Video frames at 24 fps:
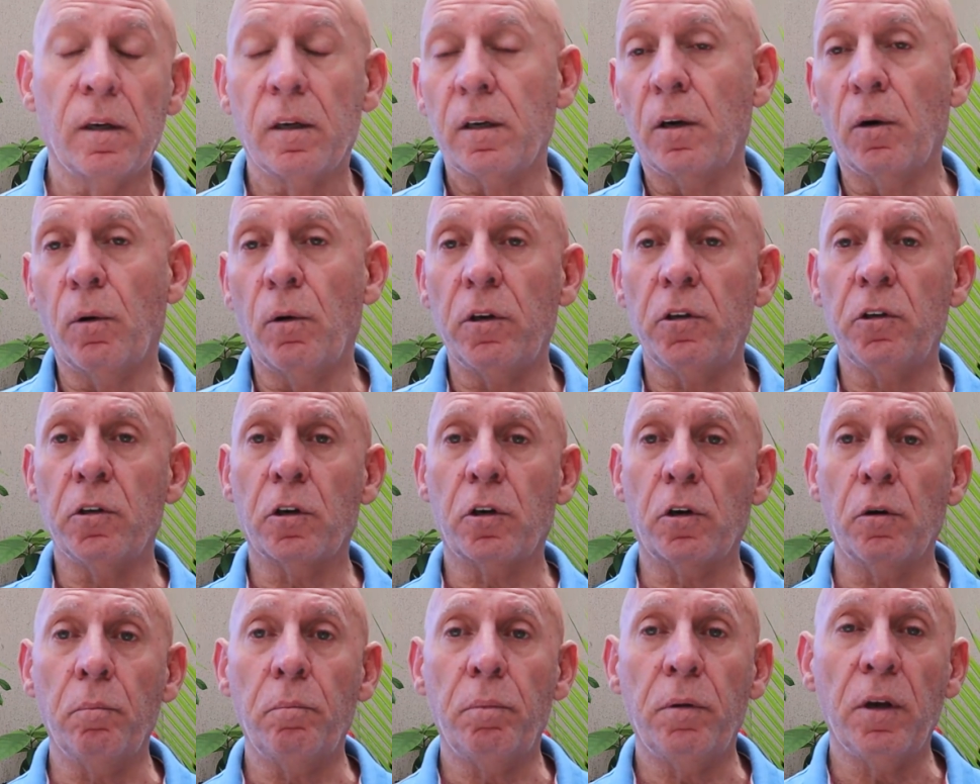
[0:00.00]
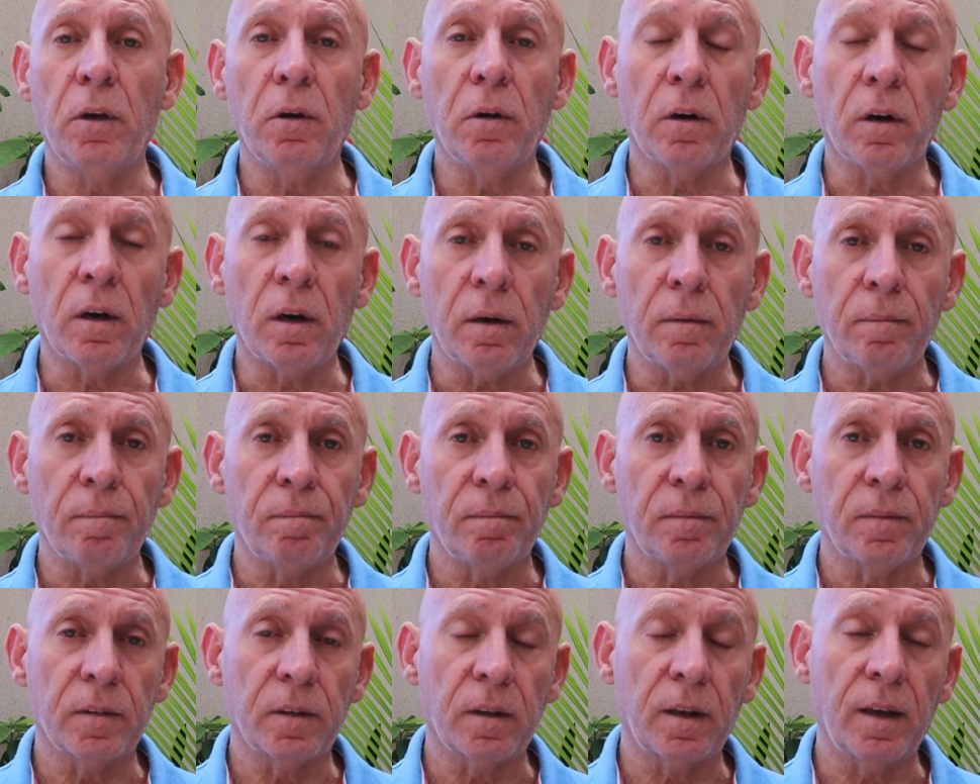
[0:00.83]
Go on your computer.
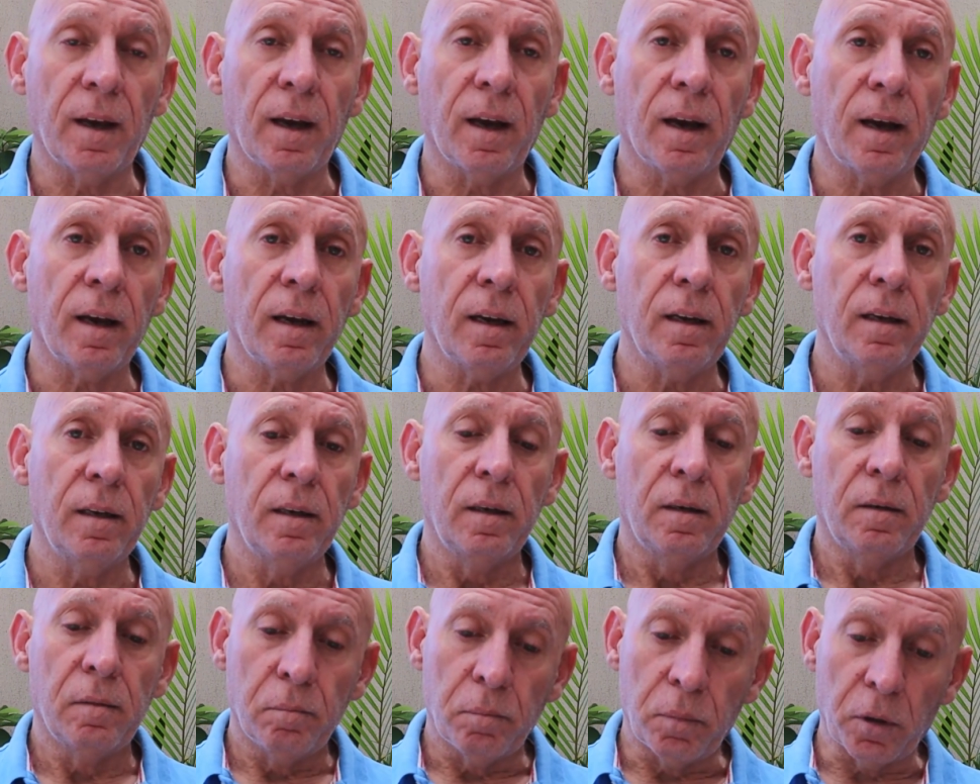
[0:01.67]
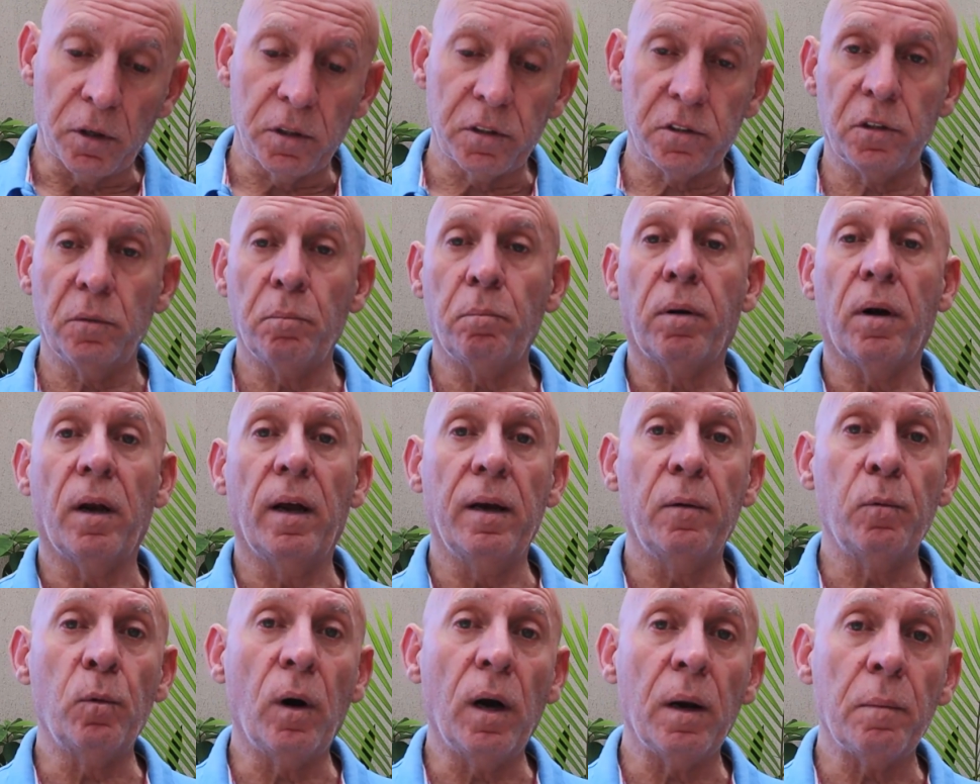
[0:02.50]
Okay. Put in some
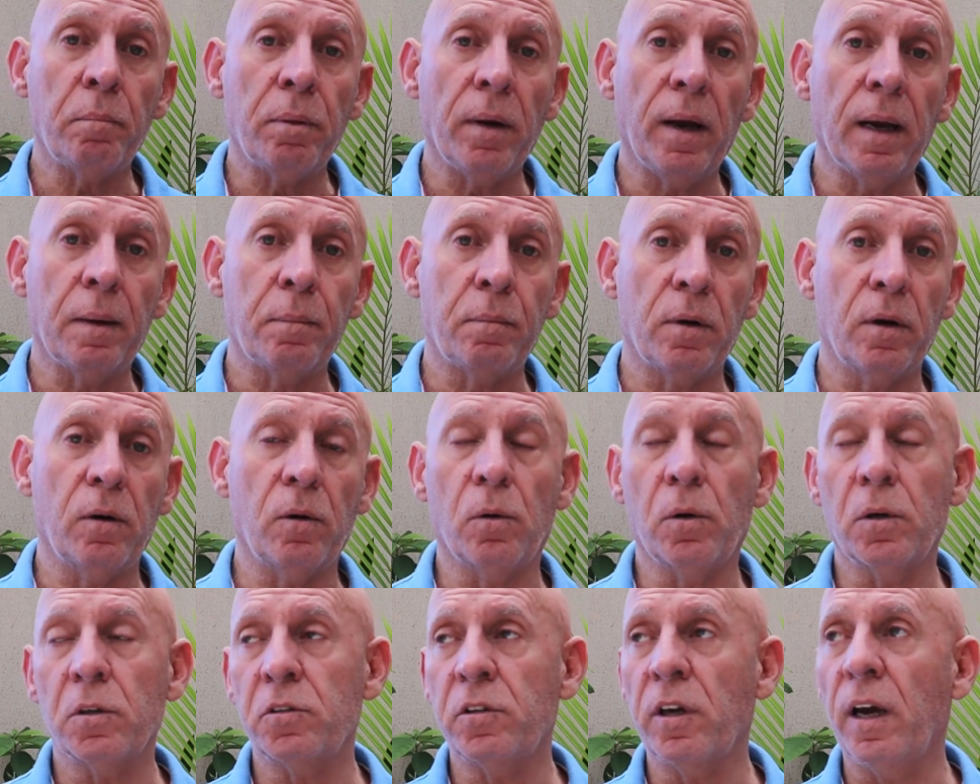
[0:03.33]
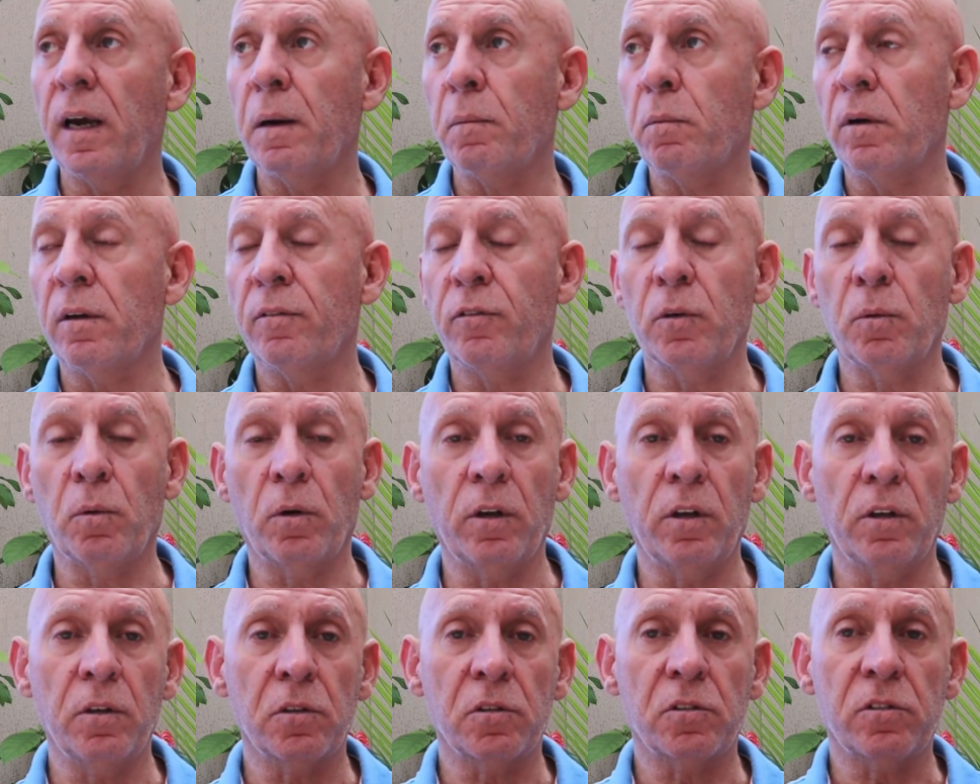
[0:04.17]
plain white paper or a table if you
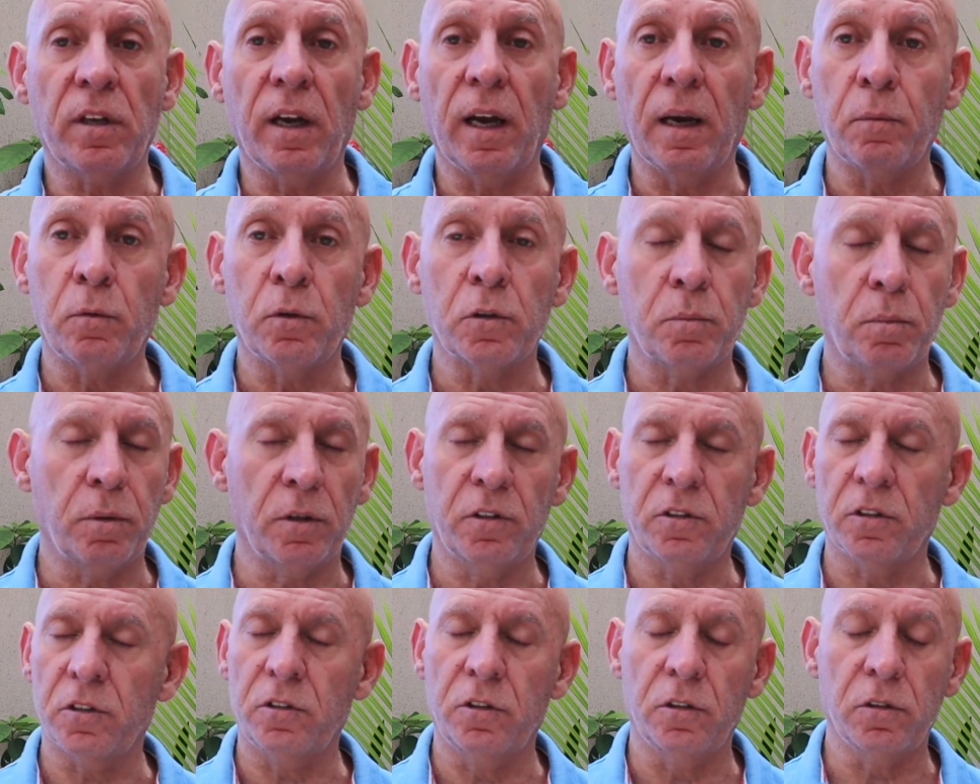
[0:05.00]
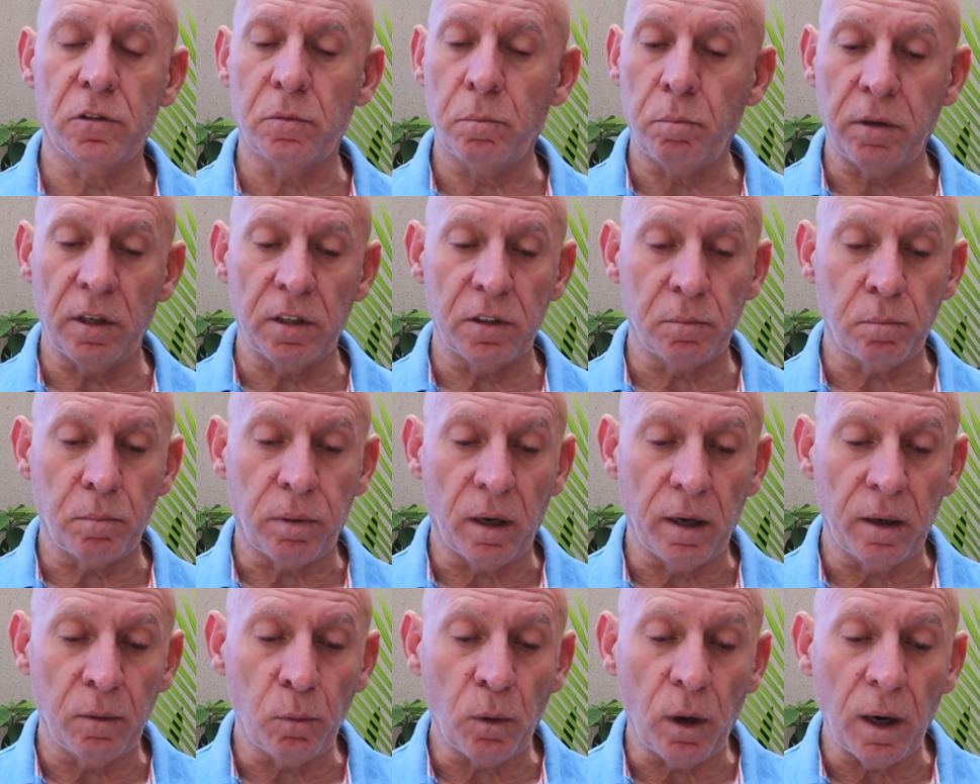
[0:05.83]
want to use tables, but just use please
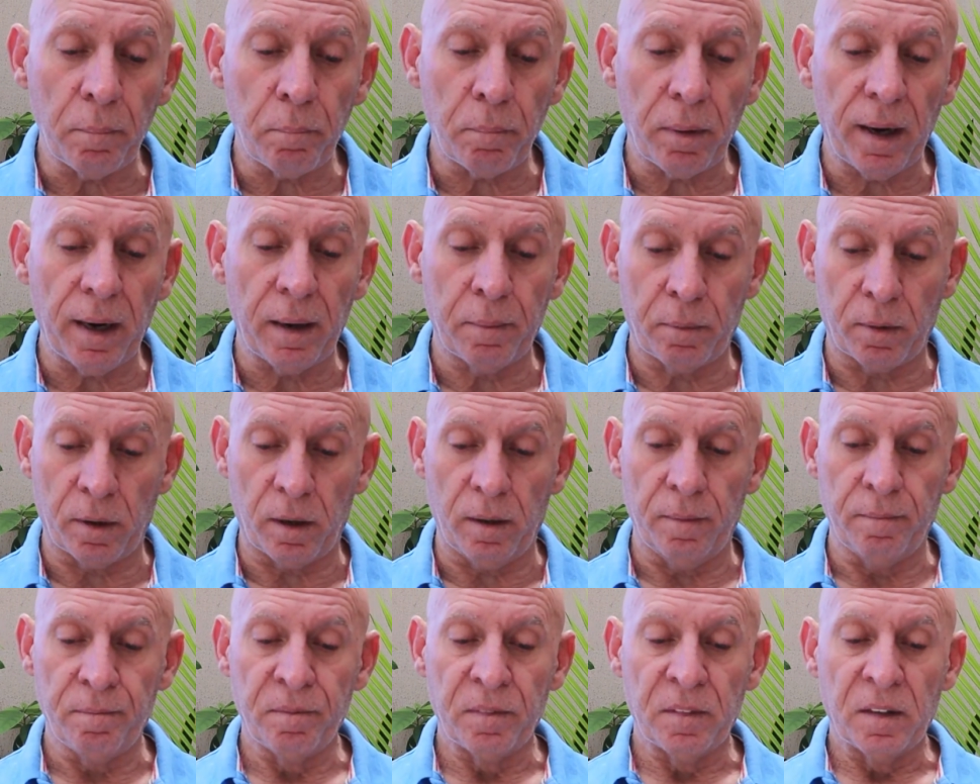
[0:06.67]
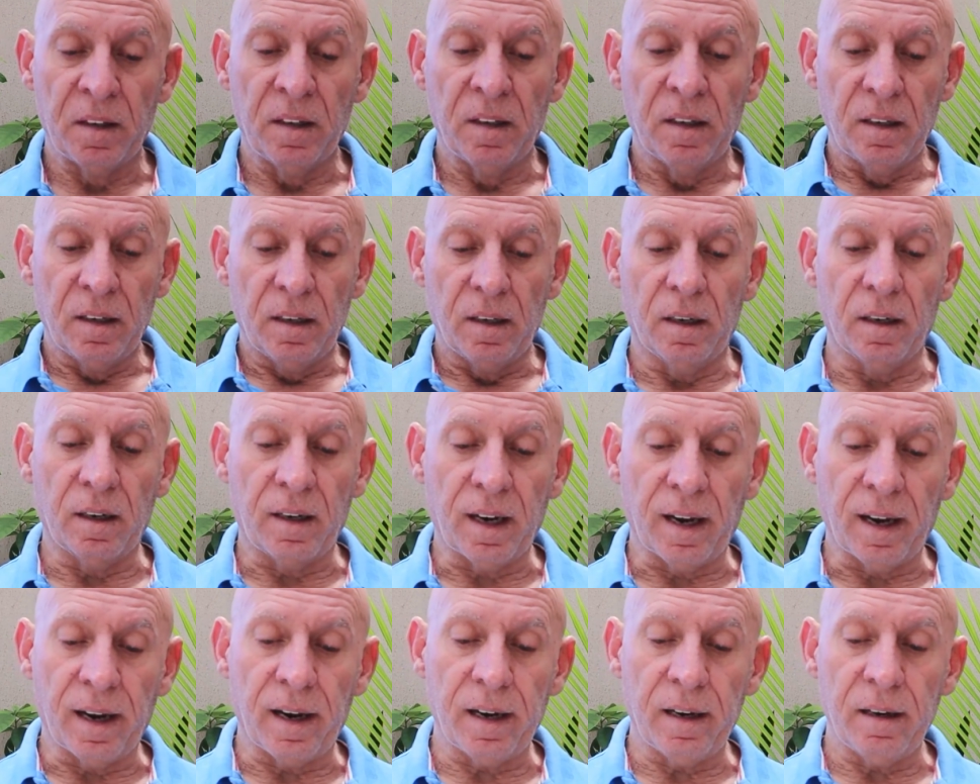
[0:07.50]
plain white paper.
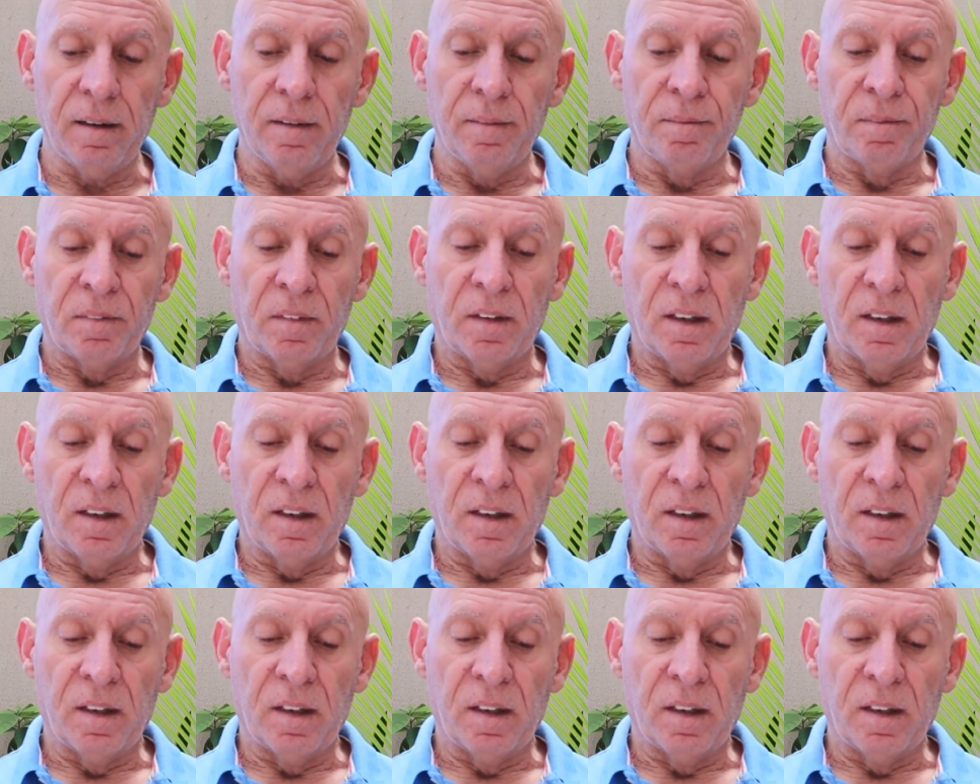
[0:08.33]
Okay.